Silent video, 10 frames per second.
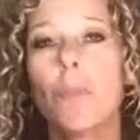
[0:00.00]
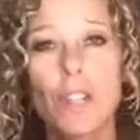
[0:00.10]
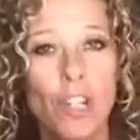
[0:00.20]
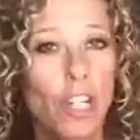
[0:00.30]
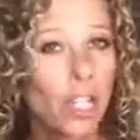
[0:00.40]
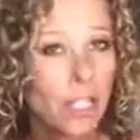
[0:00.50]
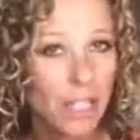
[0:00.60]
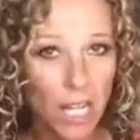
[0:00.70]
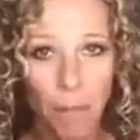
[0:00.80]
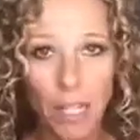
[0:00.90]
me she couldn't
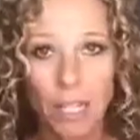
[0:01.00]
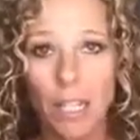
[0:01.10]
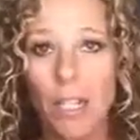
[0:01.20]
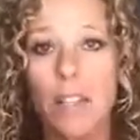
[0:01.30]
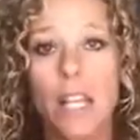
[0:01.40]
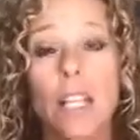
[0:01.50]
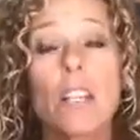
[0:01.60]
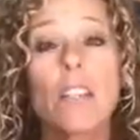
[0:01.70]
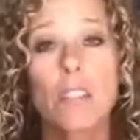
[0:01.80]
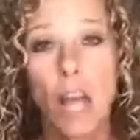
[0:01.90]
stop eating. And I said,
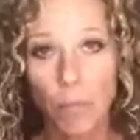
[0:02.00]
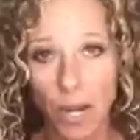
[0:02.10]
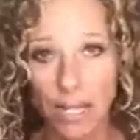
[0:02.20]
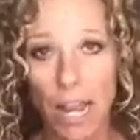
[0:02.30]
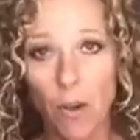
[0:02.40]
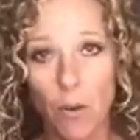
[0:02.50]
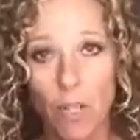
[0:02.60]
stop right now.